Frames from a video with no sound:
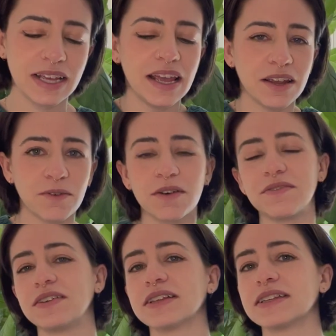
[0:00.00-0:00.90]
Take what
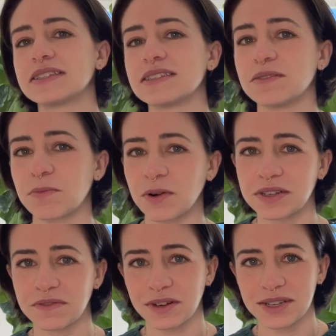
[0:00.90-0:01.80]
feels
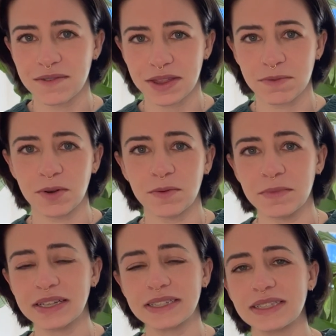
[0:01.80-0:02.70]
supportive for you at the
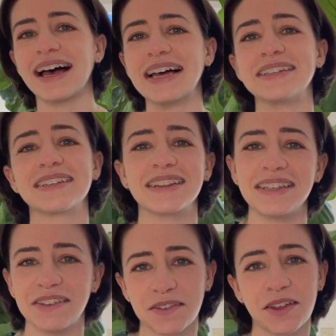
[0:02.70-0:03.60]
moment and
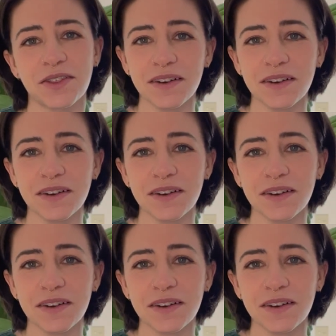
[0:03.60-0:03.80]
leave the